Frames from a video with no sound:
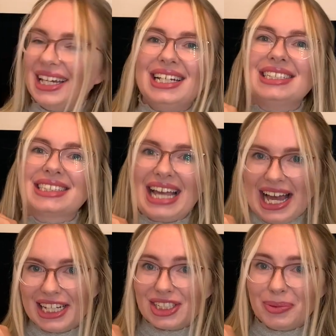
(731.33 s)
It is
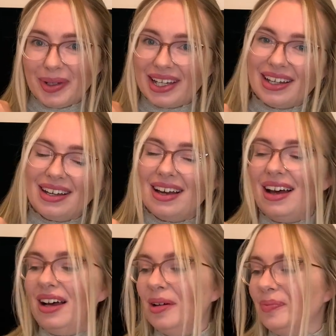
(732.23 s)
cashmere.
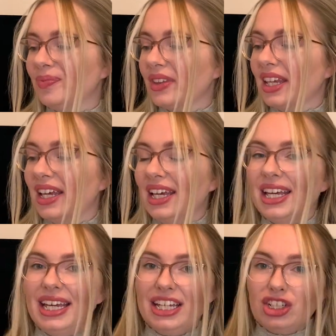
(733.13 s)

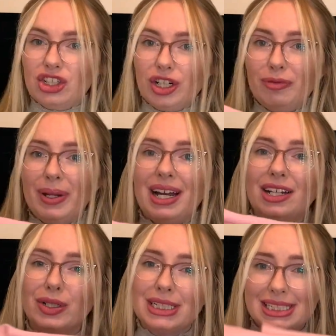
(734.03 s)
It should have been
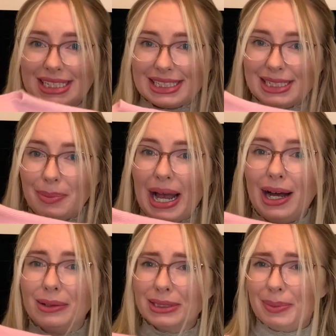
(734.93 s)

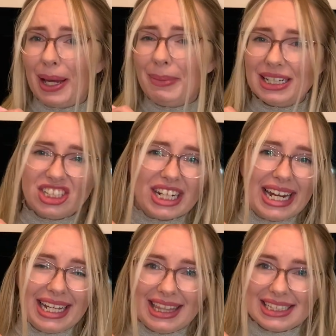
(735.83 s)
£160, but I managed to get
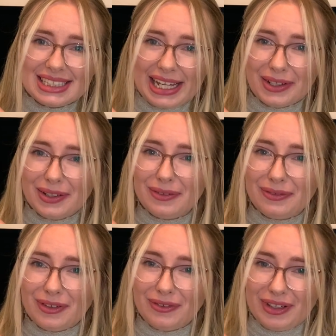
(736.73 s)
it in the sale
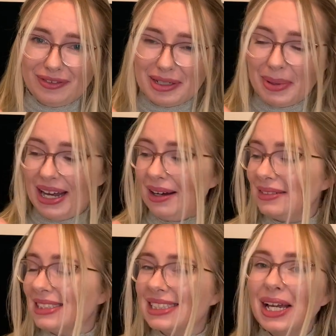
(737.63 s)
for
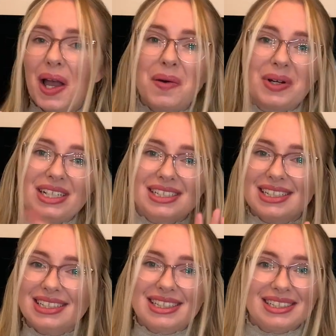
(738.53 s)
£50, which
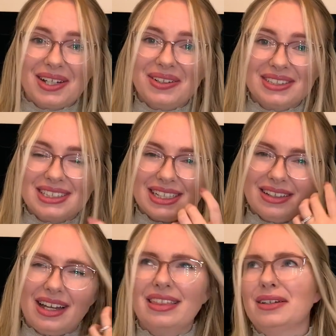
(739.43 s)
is a total steal.
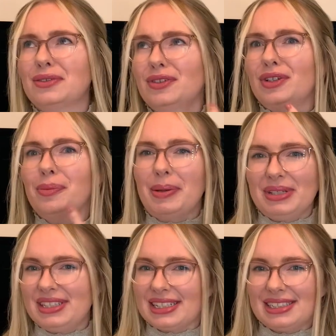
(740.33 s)
I think it was 50 or maybe
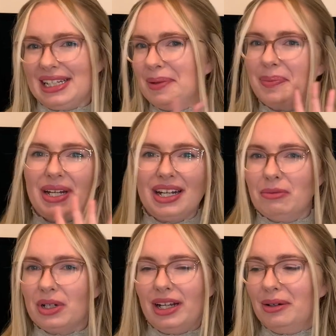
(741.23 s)
60, but
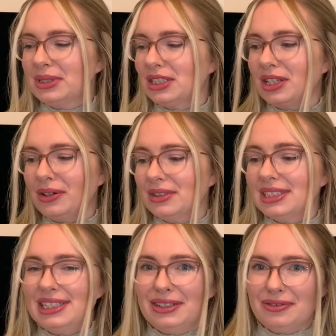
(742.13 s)
it was a total
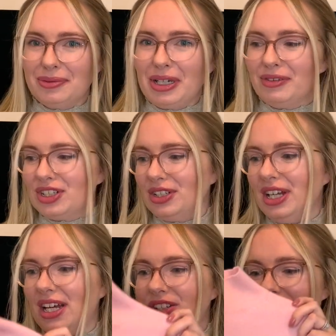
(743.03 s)
steal from the original
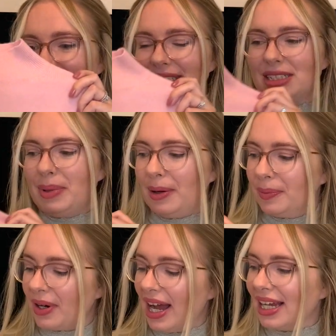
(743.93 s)
£160
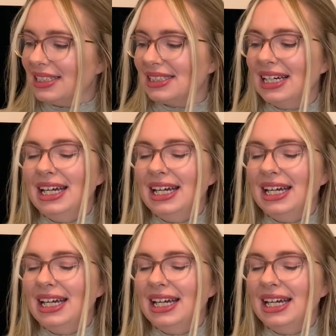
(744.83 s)
price.